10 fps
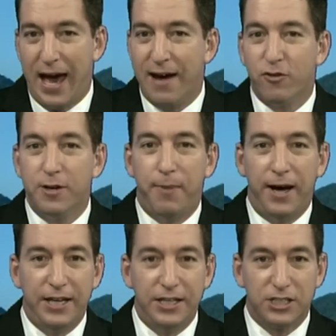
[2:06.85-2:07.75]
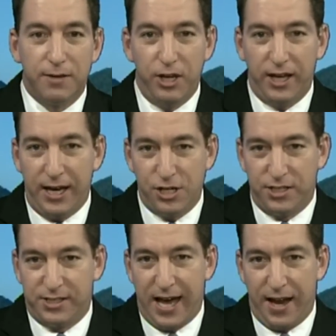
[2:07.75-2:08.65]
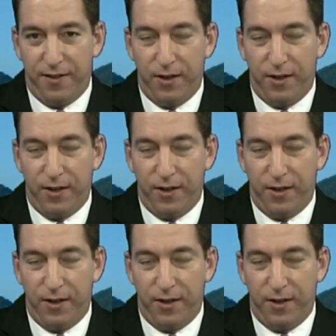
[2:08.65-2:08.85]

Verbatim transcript: everybody's communications data,